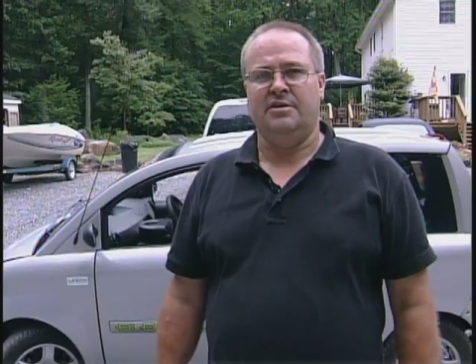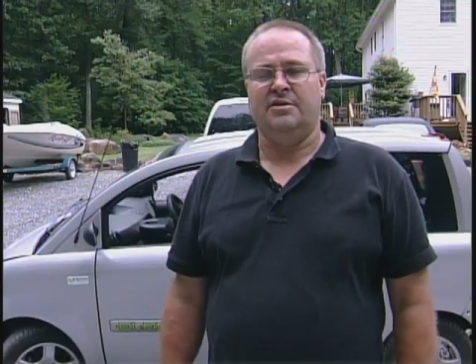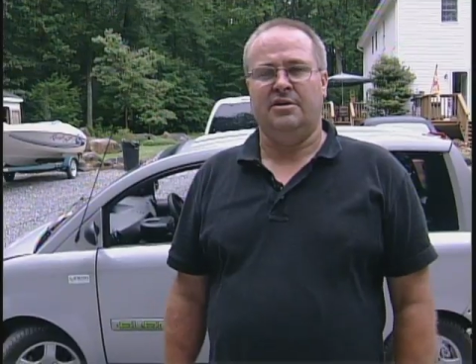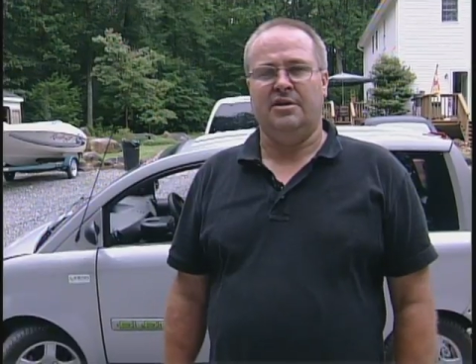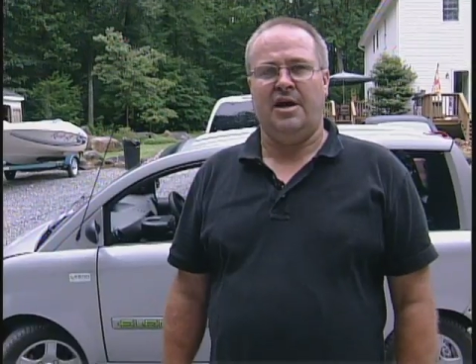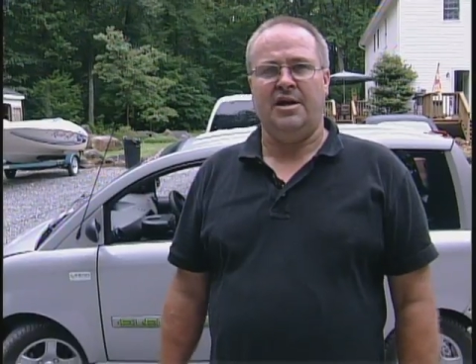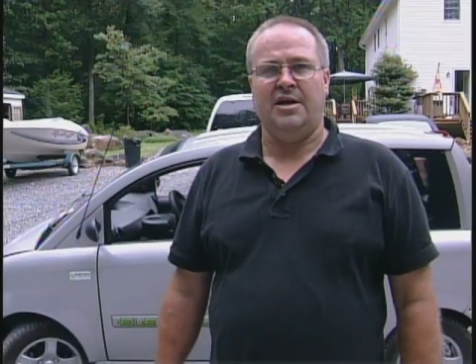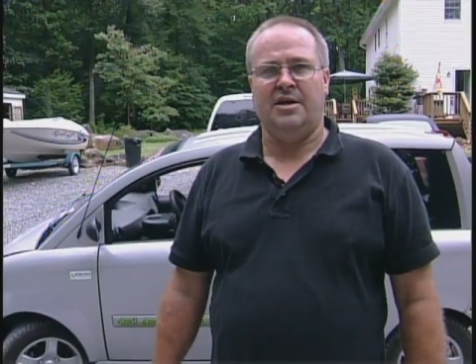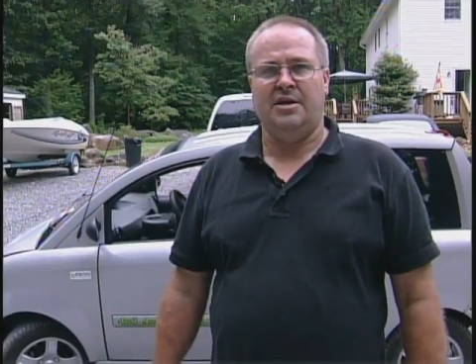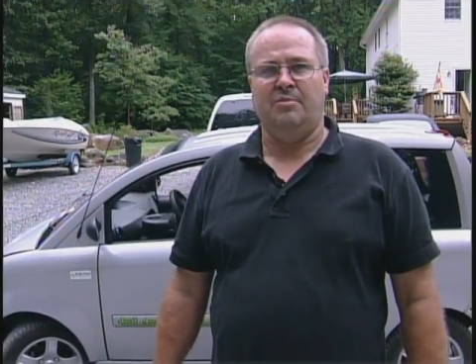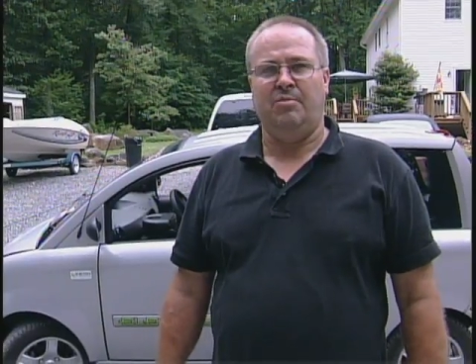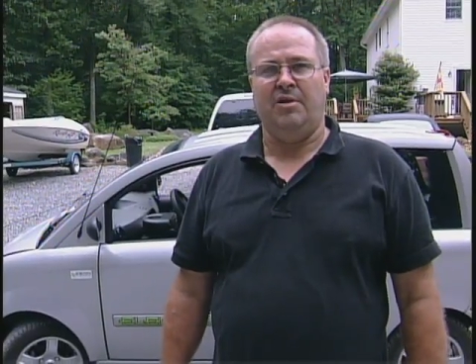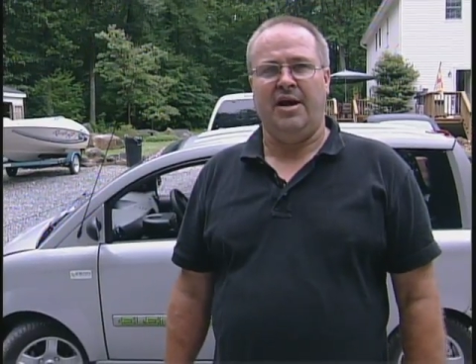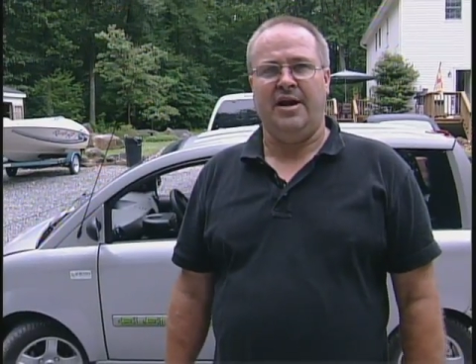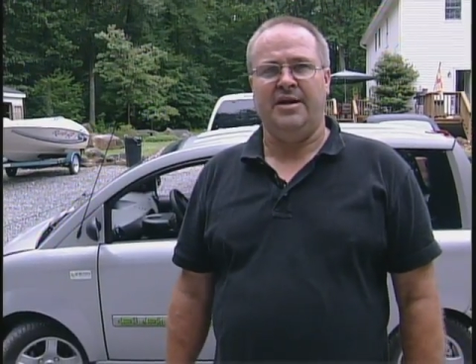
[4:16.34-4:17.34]
the lighting and
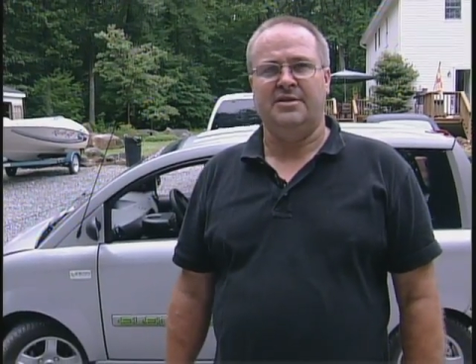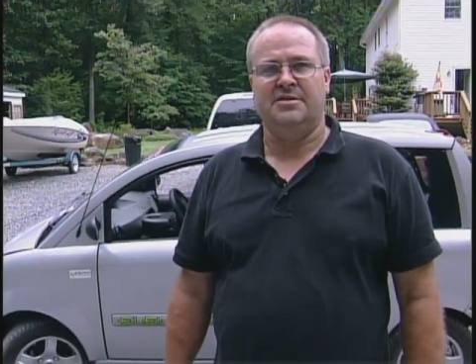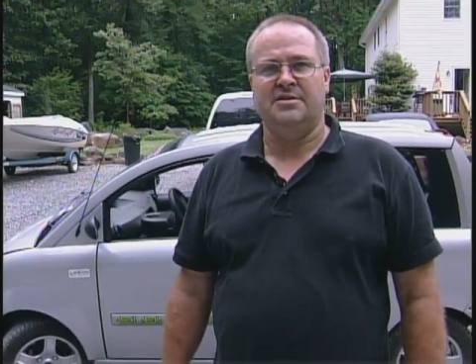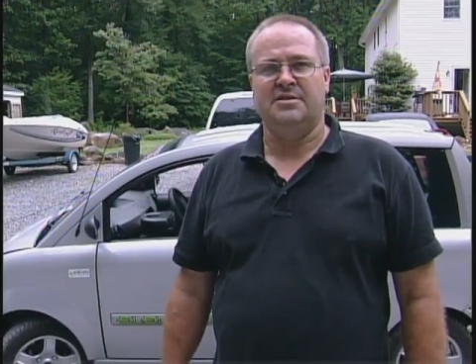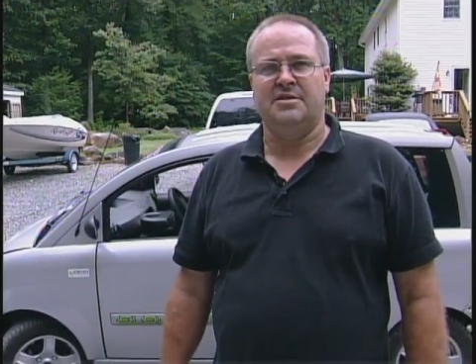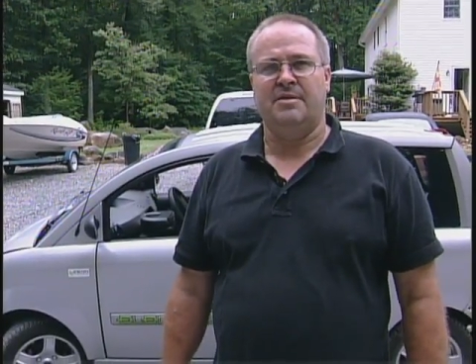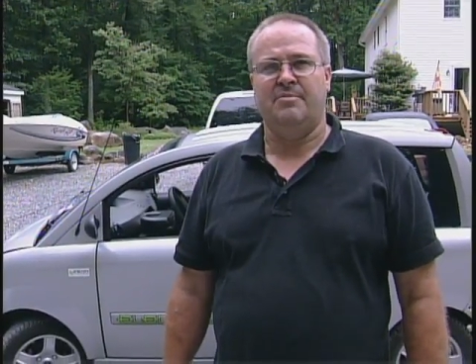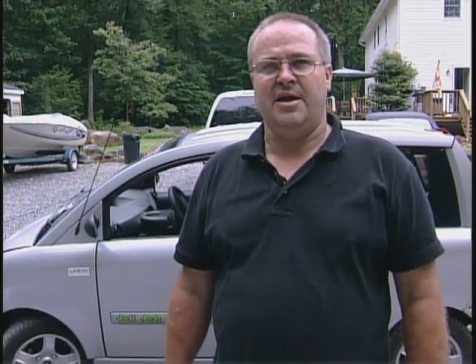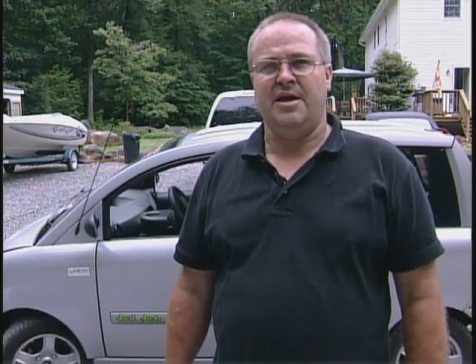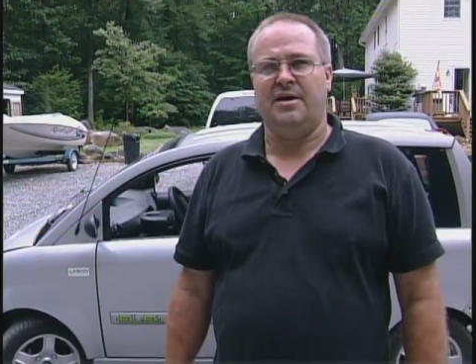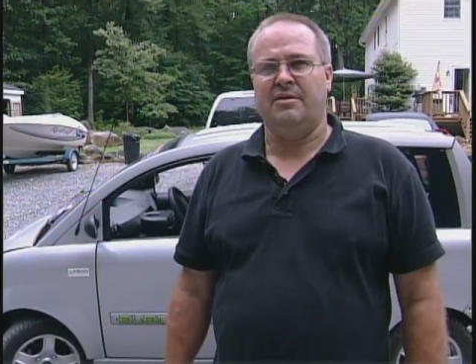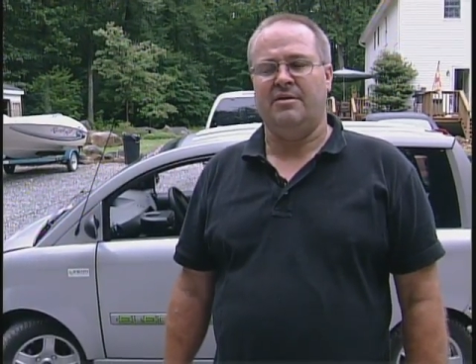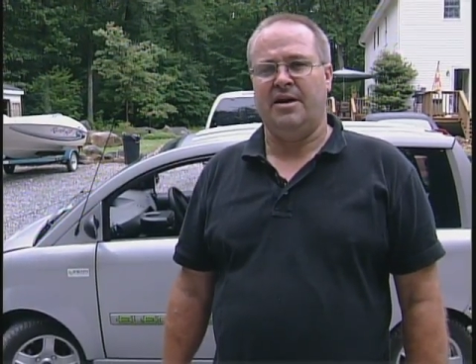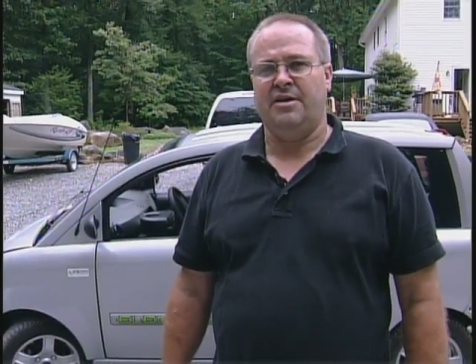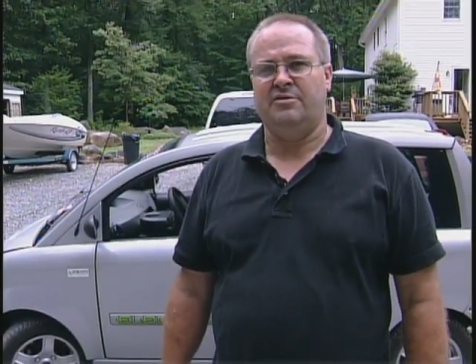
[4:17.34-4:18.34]
appliances that make
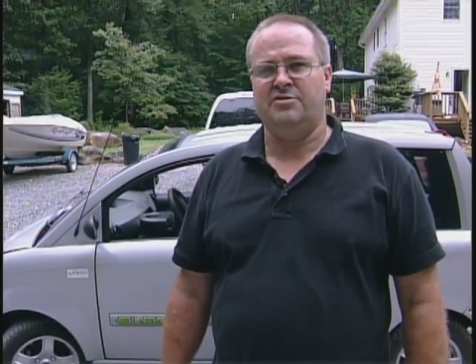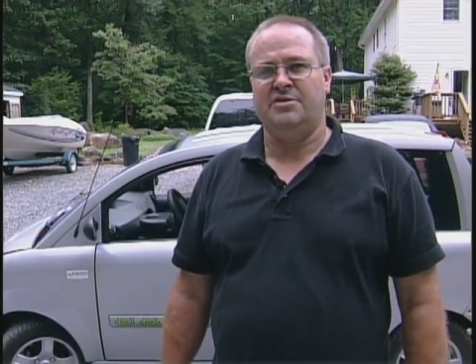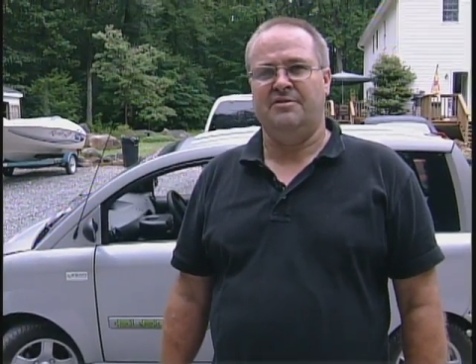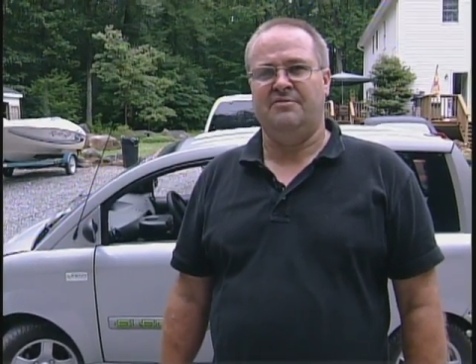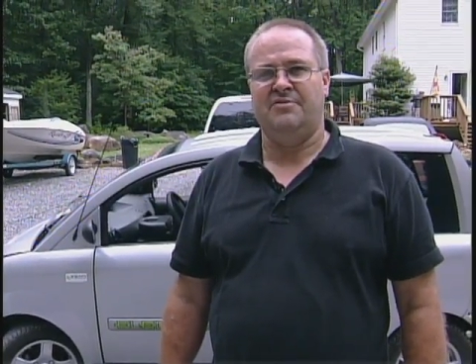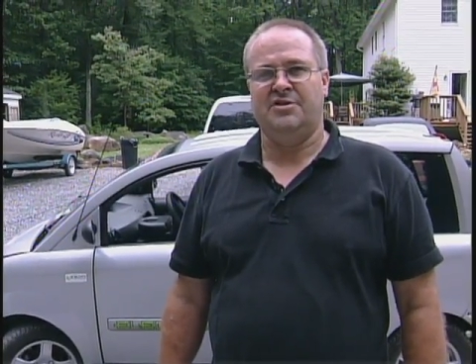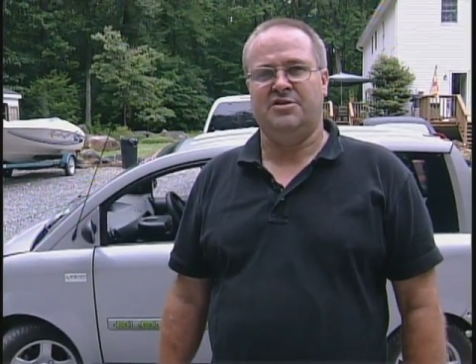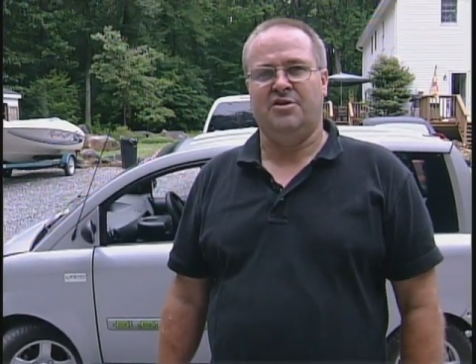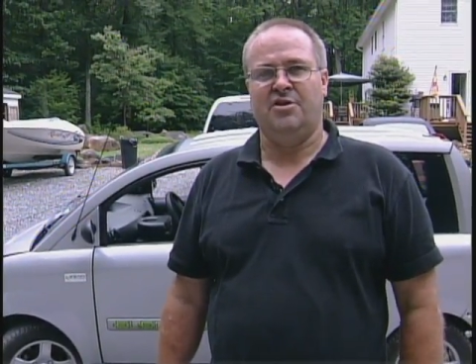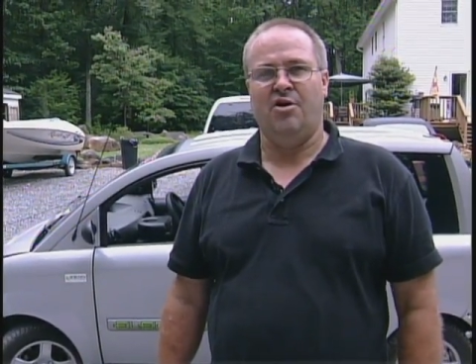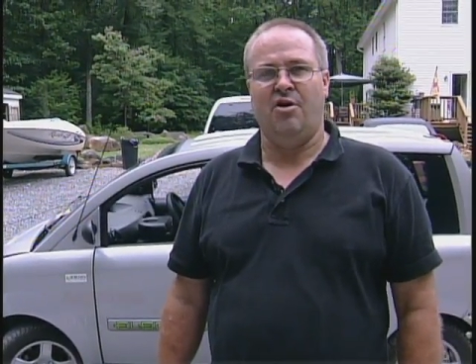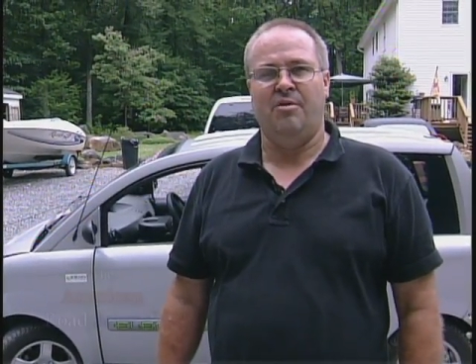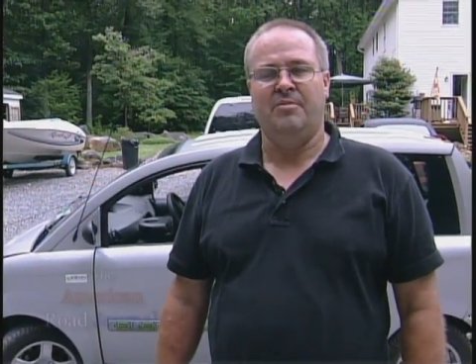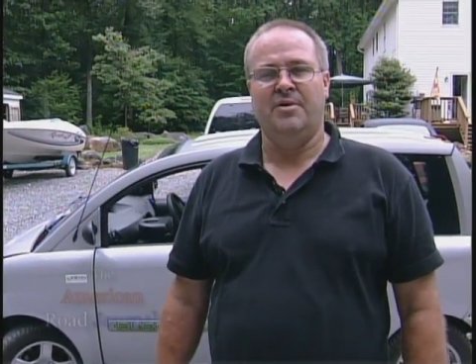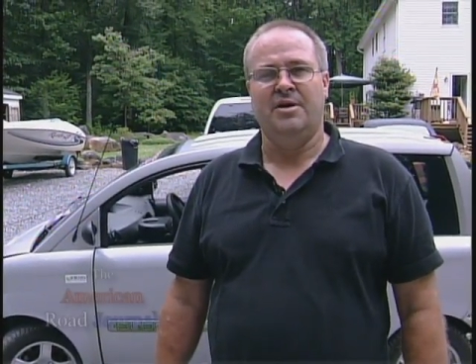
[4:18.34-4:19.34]
an energy efficient
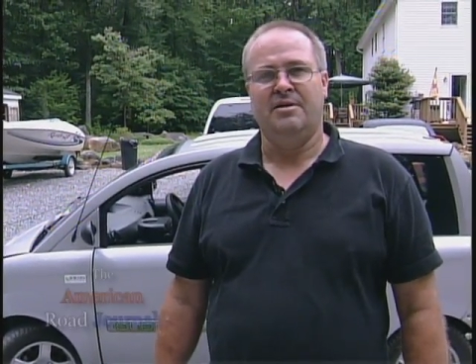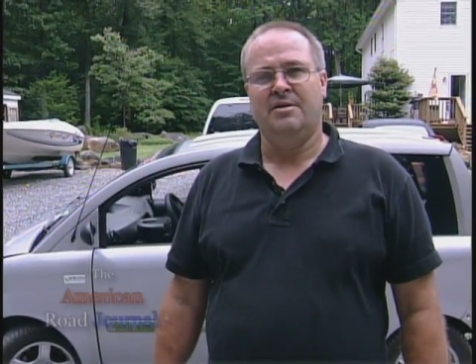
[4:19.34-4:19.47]
home.